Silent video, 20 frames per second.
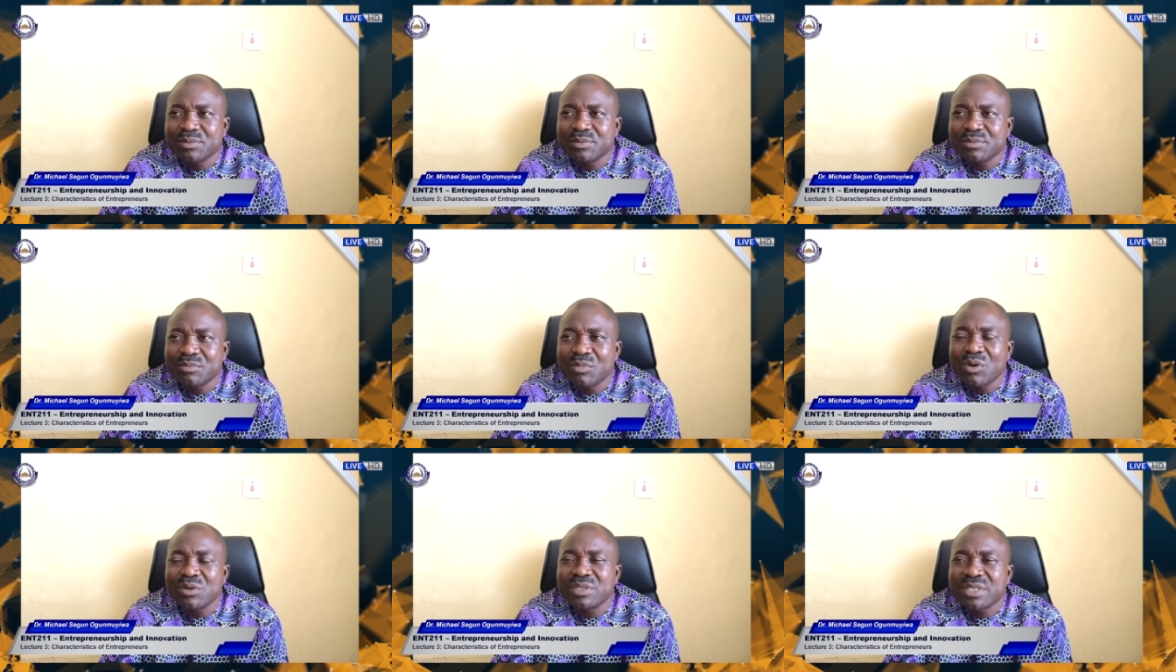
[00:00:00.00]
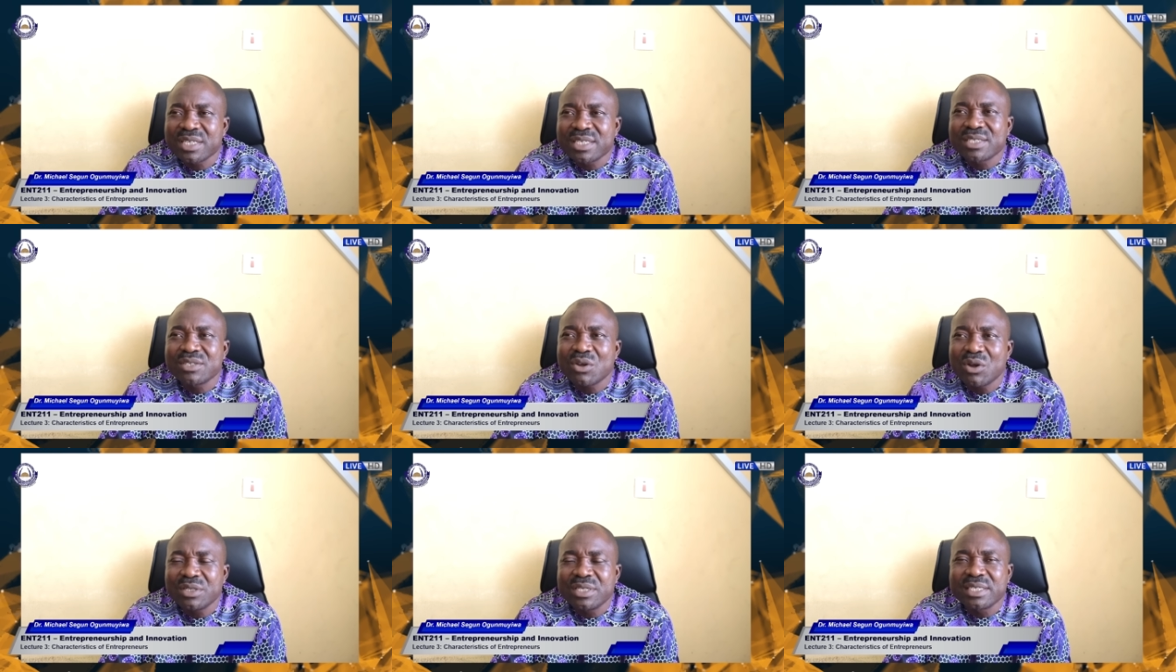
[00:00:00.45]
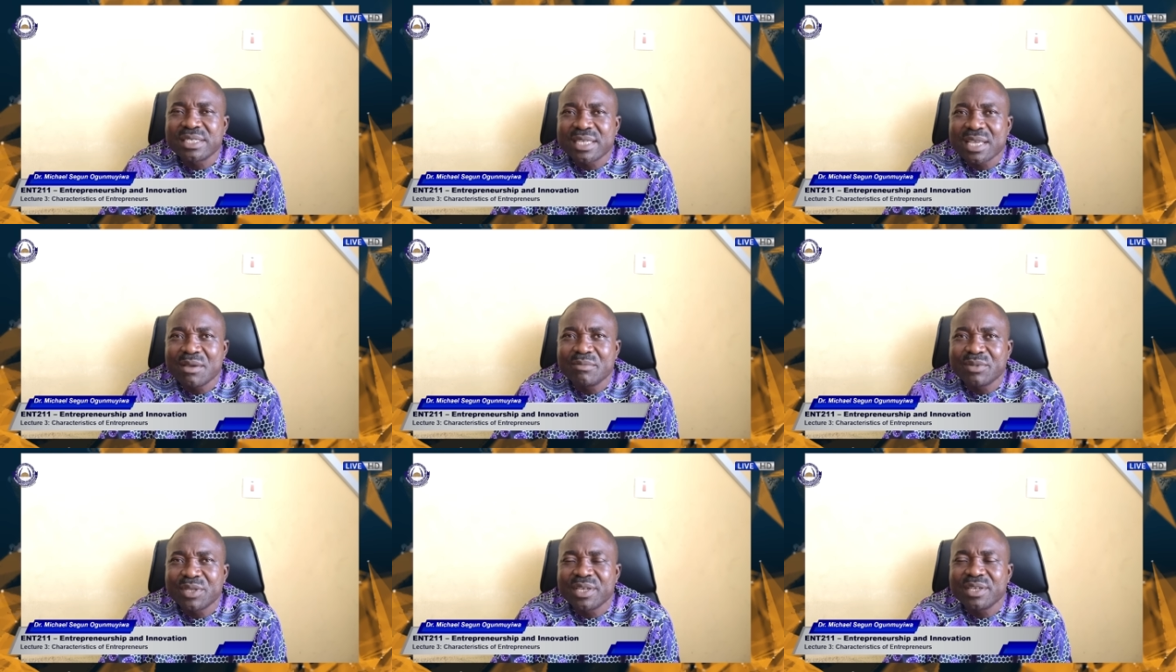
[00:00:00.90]
but it's not the
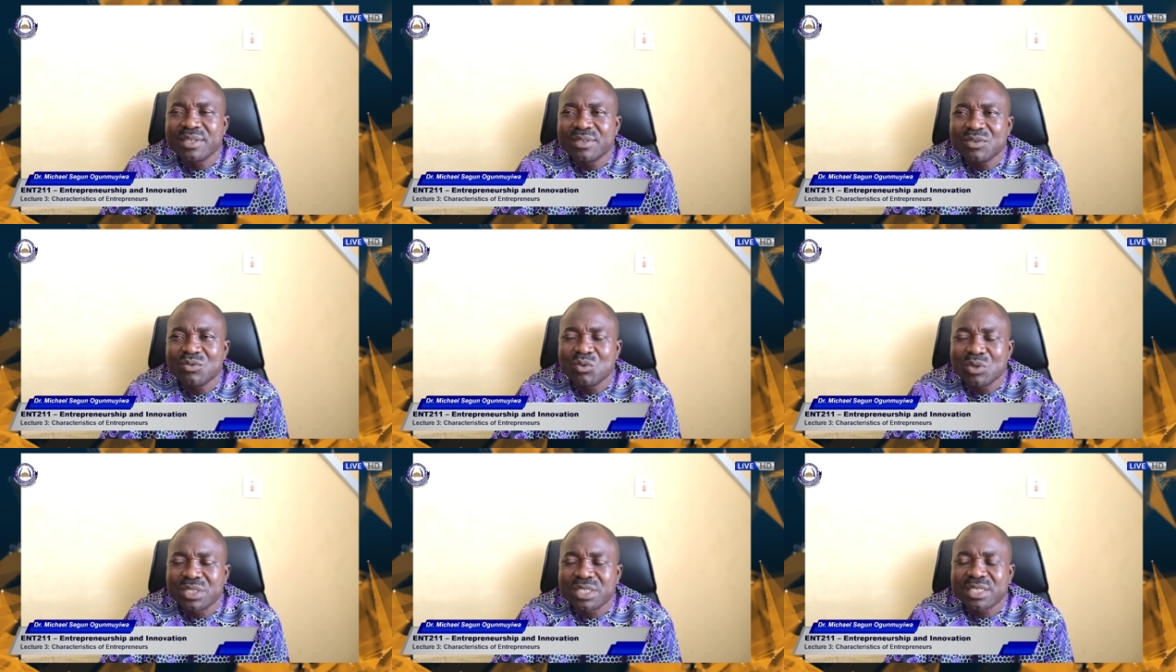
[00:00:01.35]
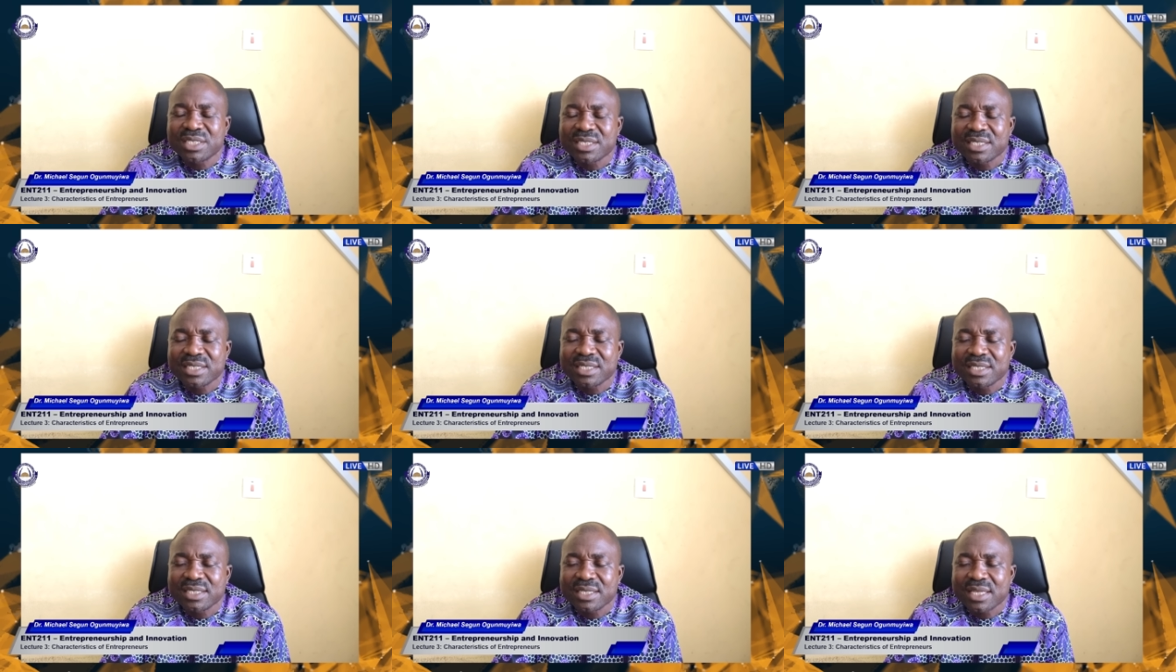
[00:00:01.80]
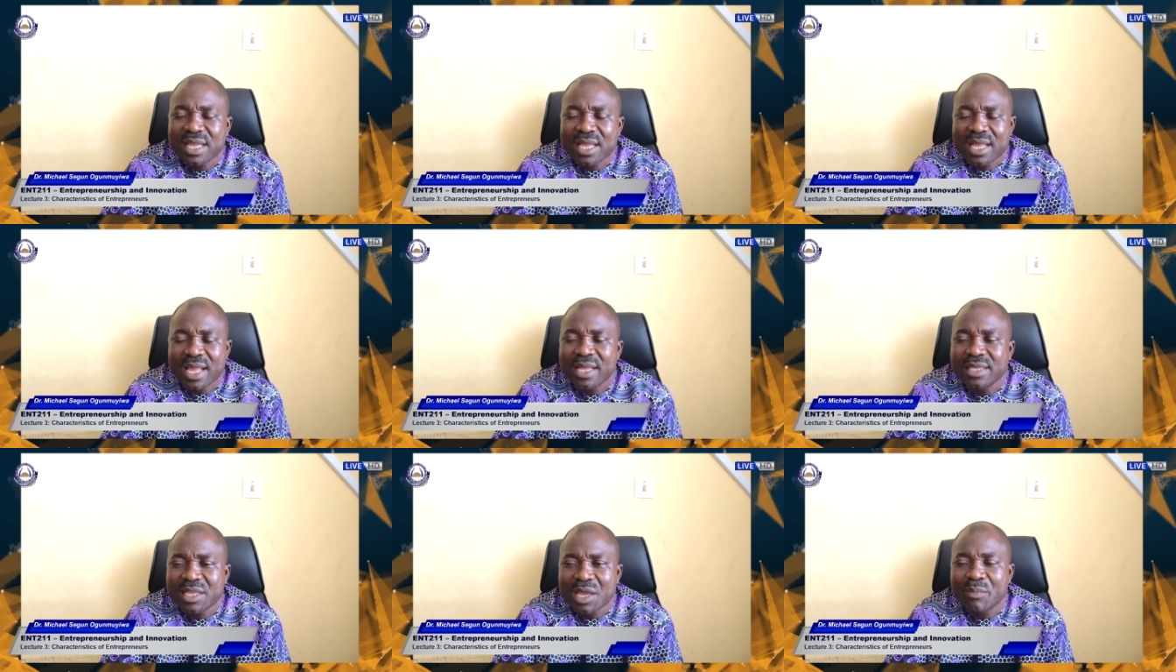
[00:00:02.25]
same thing with
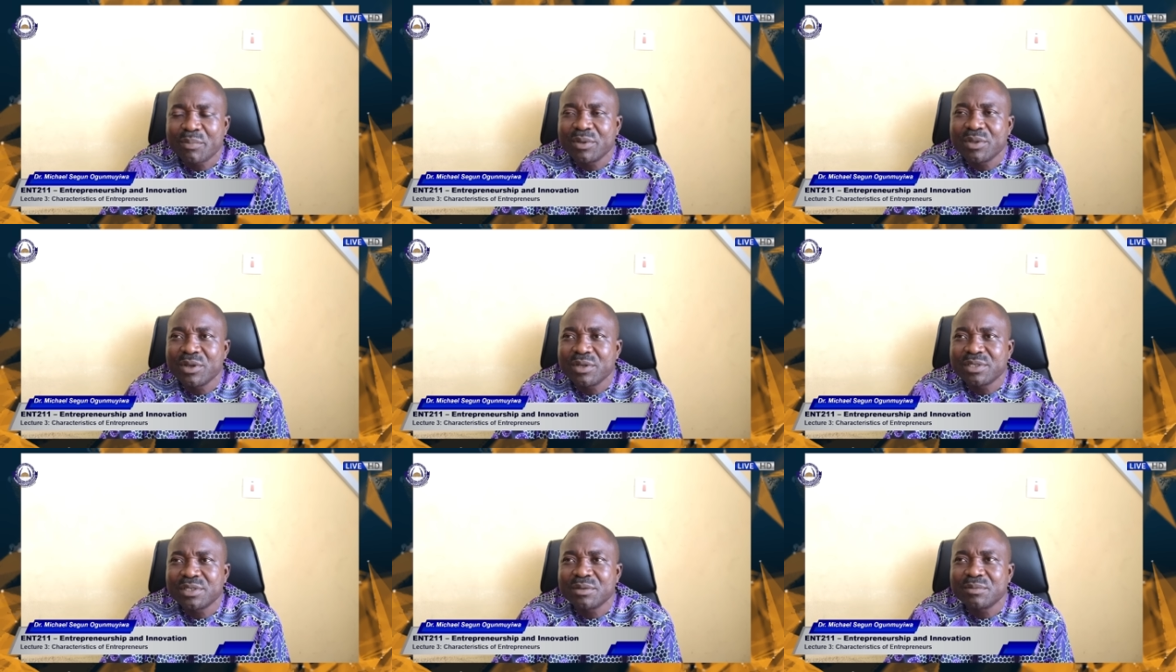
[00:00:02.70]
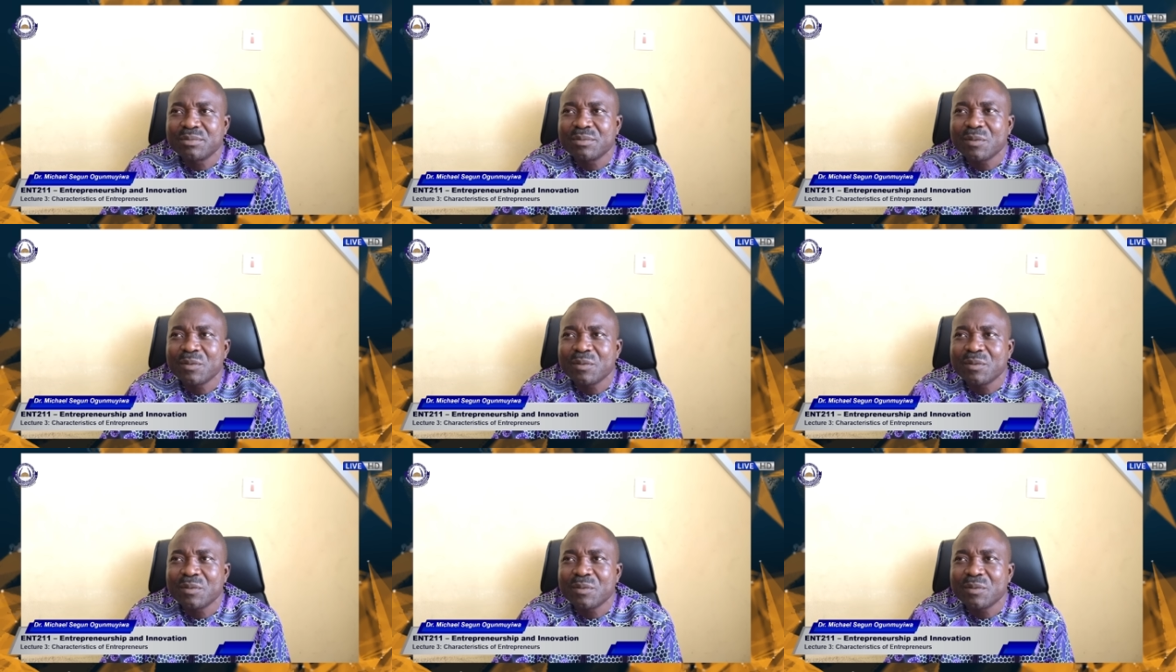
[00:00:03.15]
entrepreneurship.